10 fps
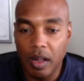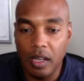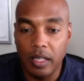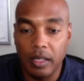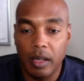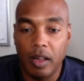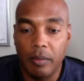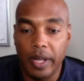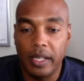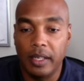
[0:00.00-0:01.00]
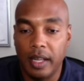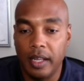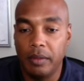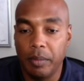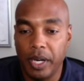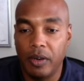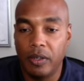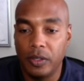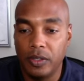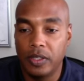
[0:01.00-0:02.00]
auto, like automatic gun
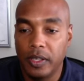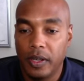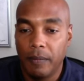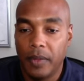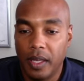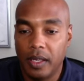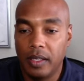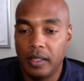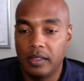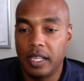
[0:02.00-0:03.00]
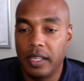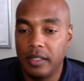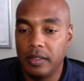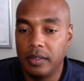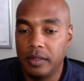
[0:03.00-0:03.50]
barrels, uh, design